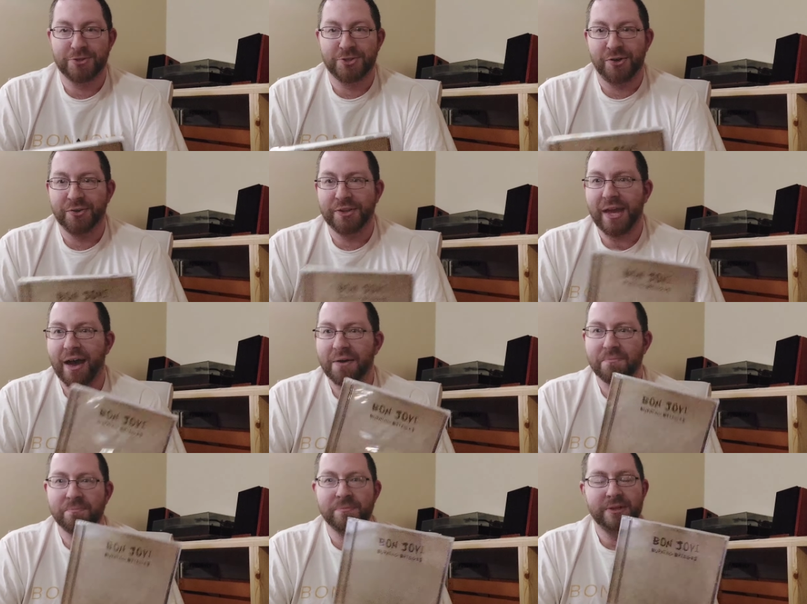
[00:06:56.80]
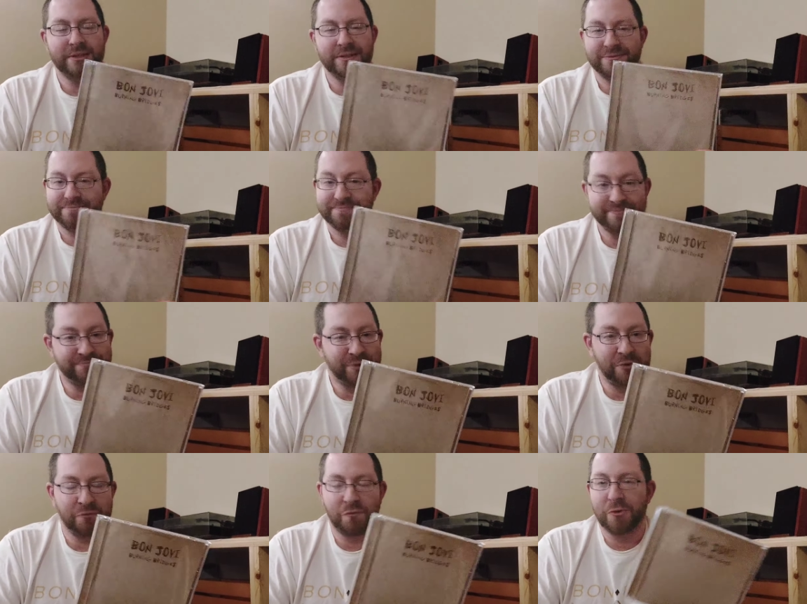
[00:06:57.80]
song on the album,
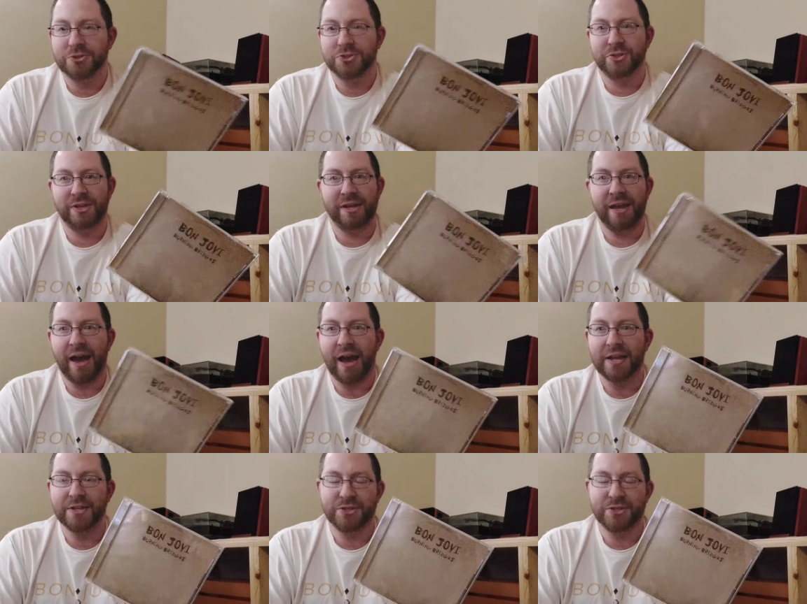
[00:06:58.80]
but unfortunately, I